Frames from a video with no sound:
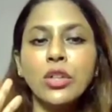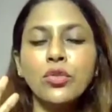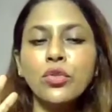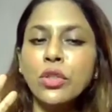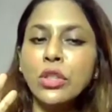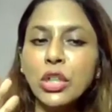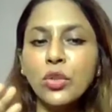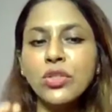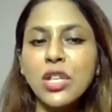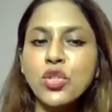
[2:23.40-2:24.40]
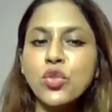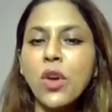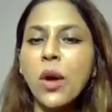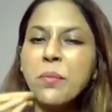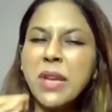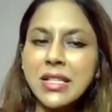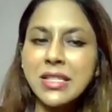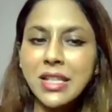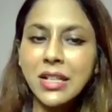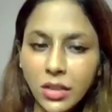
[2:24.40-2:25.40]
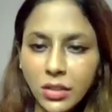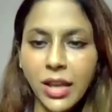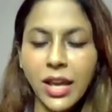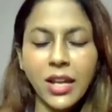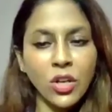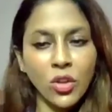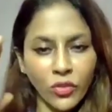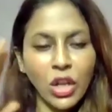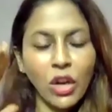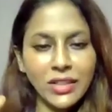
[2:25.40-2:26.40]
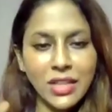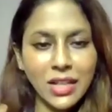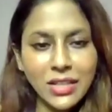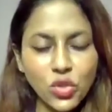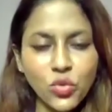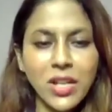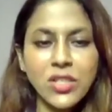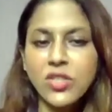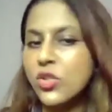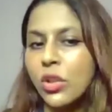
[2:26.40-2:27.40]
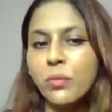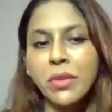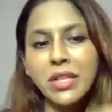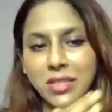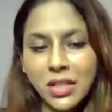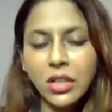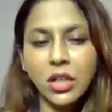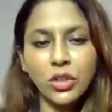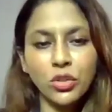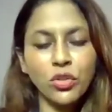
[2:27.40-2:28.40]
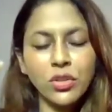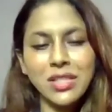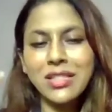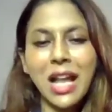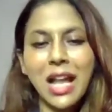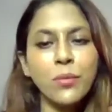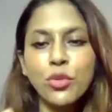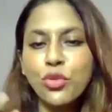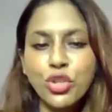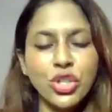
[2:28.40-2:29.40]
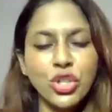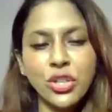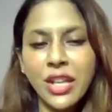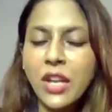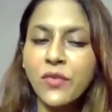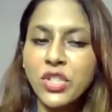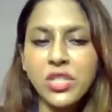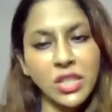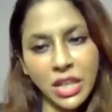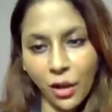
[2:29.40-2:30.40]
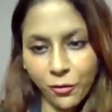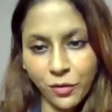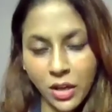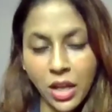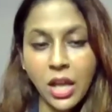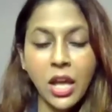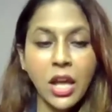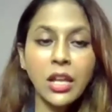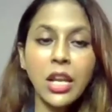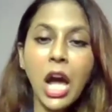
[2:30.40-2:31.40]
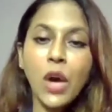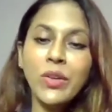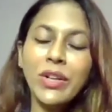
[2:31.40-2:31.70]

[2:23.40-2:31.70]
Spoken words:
you need to just do a basic care without taking any stress. Just do the basic the scalp nutrition care, which is enough. Now